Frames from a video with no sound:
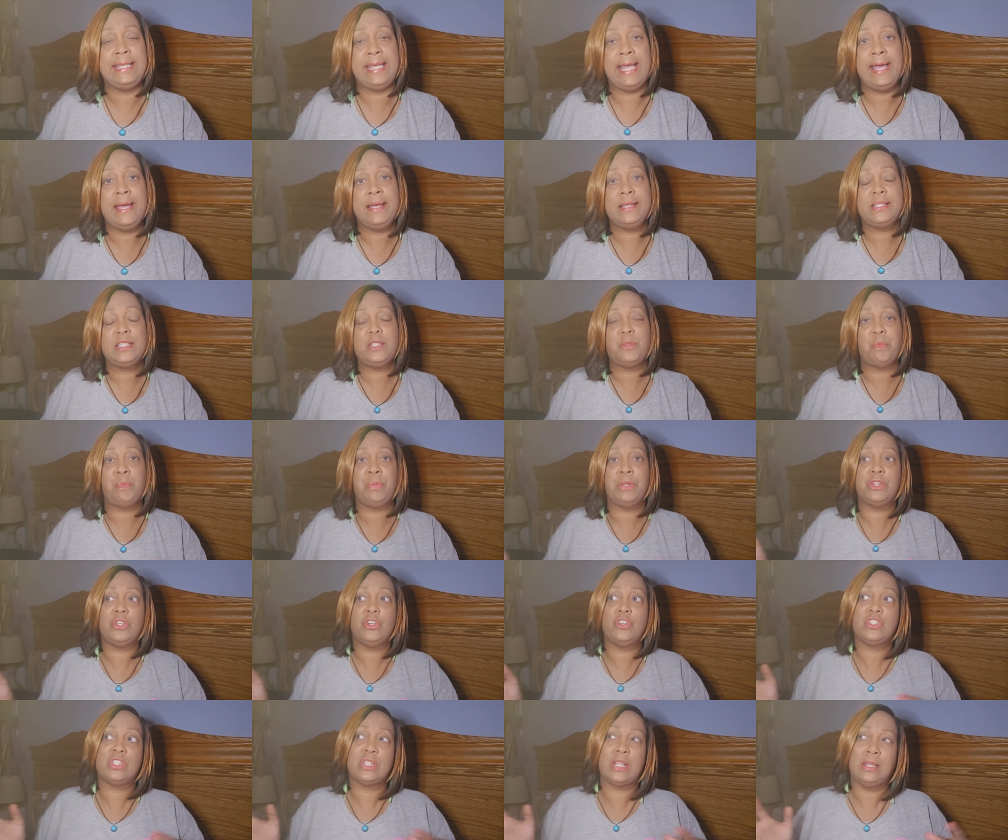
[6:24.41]
Yes, but
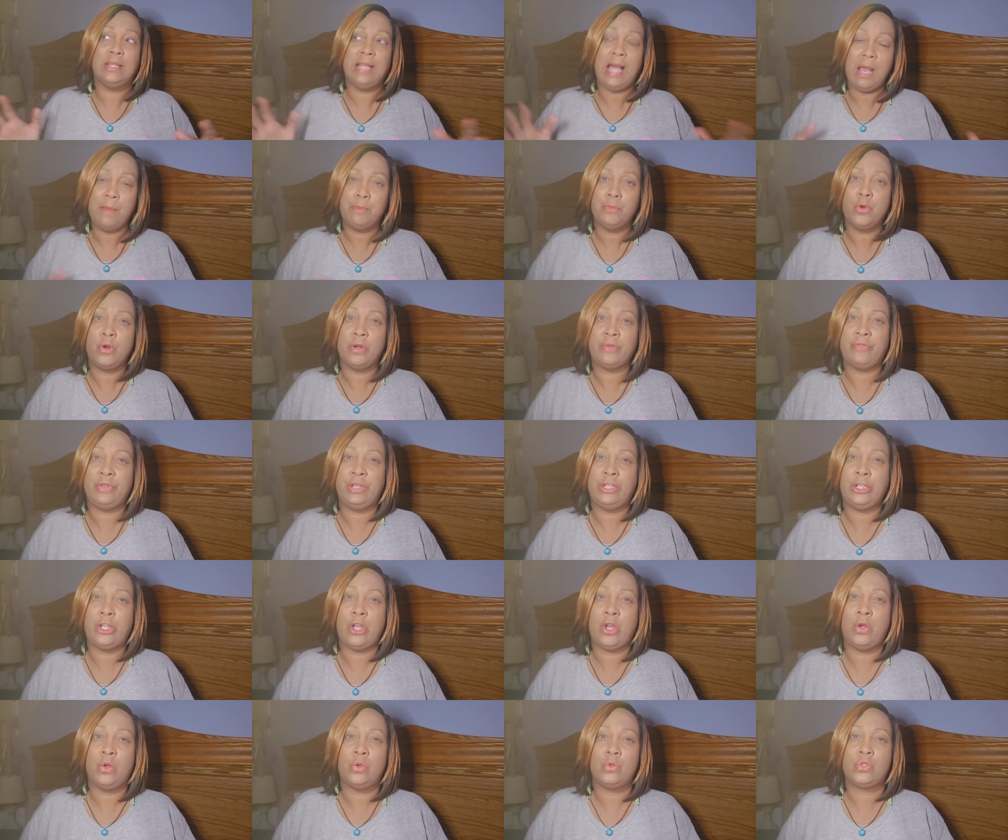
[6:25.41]
there's a lot more
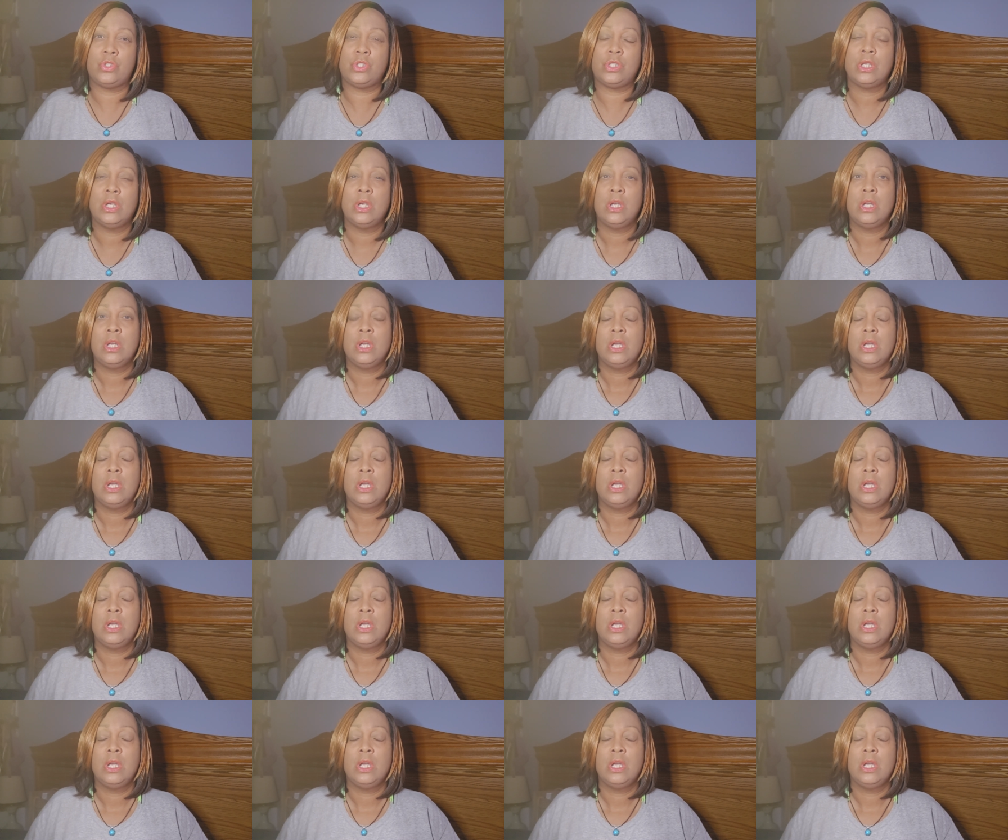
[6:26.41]
videos